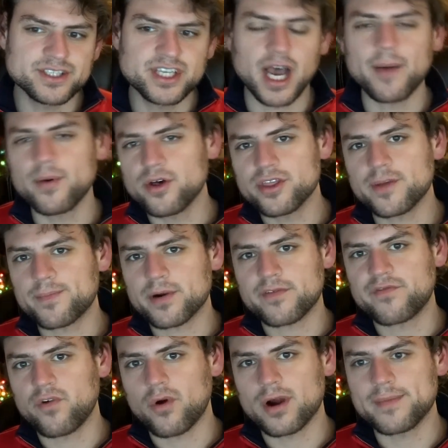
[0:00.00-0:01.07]
double the
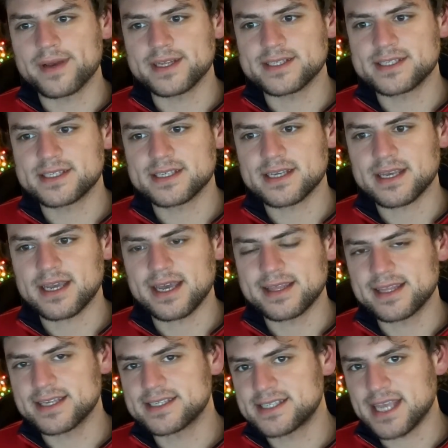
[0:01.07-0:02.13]
performance
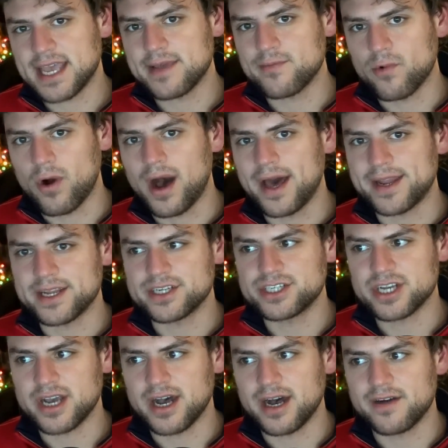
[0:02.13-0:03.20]
in the same
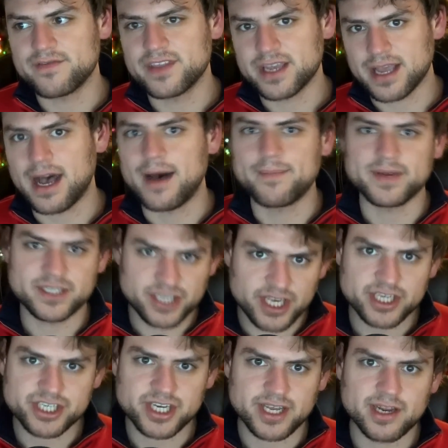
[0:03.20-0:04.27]
wattage of the
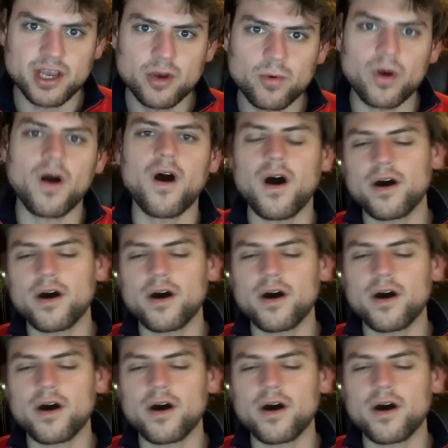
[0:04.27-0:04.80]
competition Well,